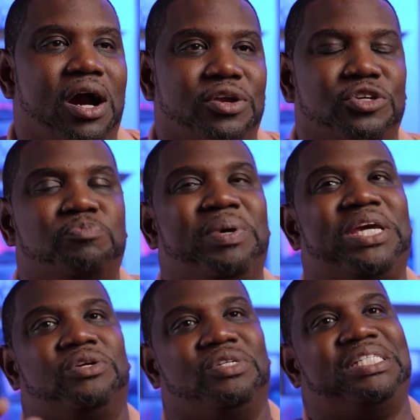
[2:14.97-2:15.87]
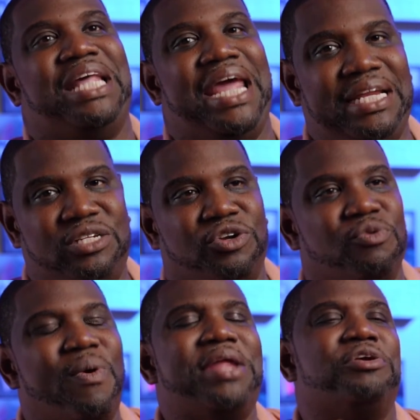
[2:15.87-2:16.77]
Are you speaking on stage? Are you
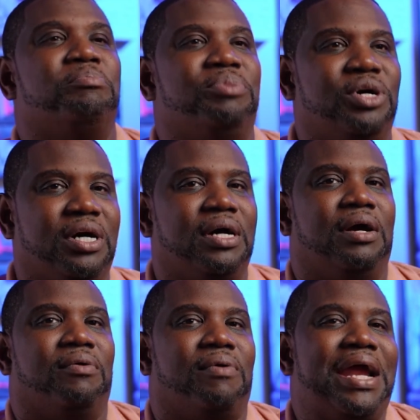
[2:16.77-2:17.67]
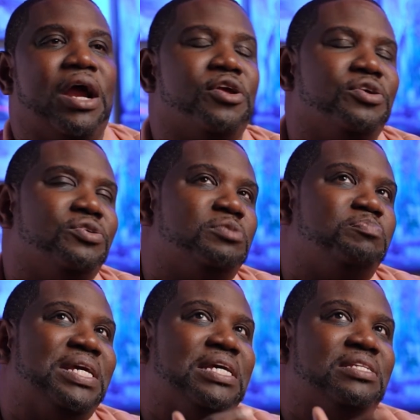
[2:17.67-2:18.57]
writing your book, right? Are you
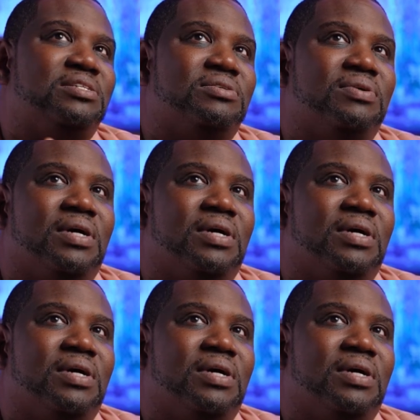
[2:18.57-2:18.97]
speaking to